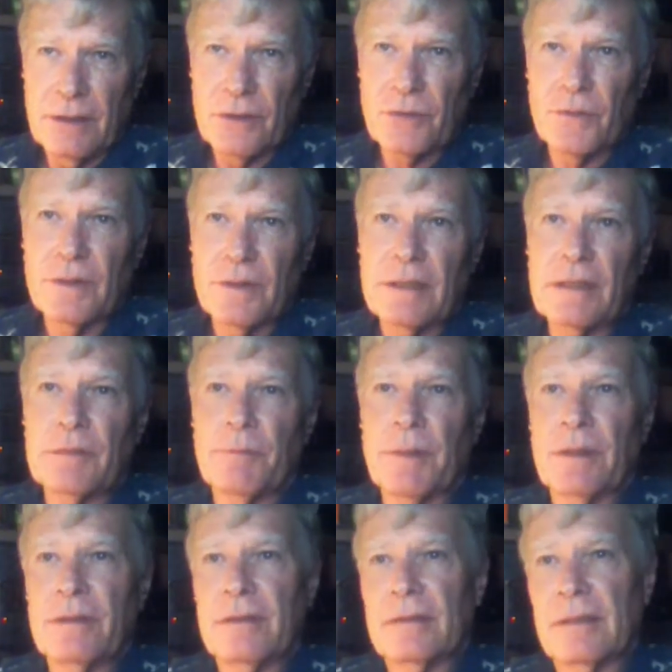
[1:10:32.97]
Here's one
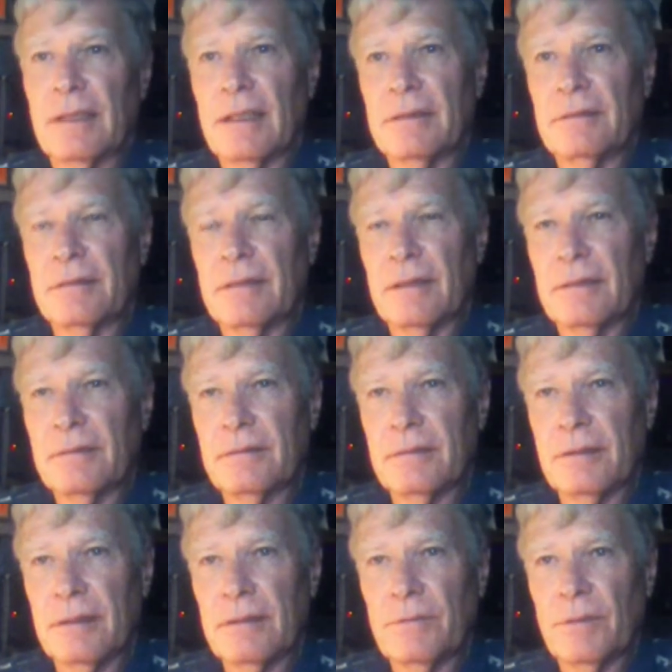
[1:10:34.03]
experience that I
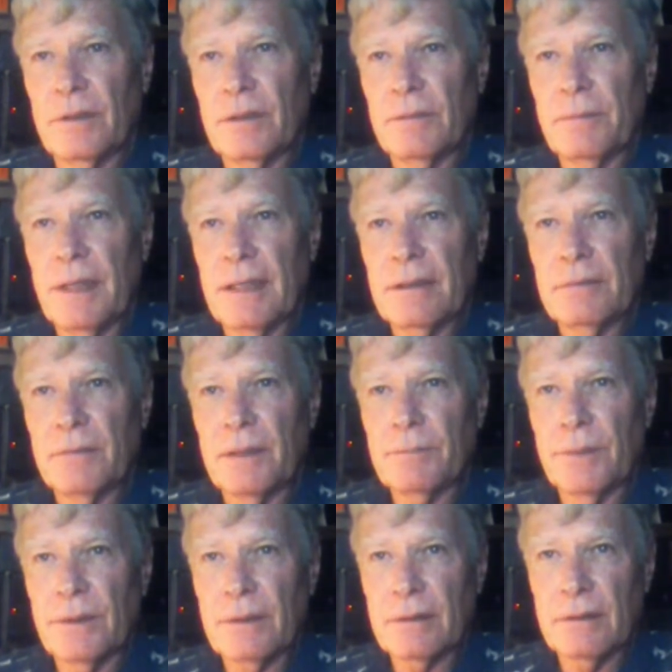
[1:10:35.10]
wrote about in my
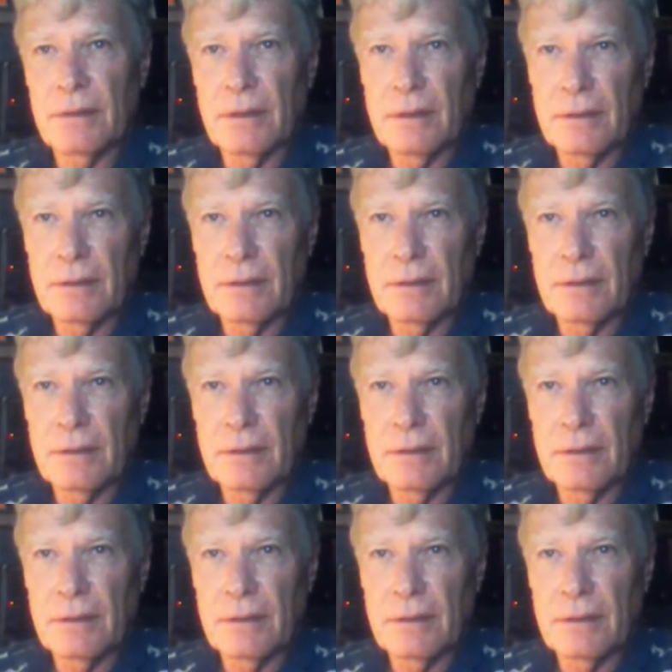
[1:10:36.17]
book.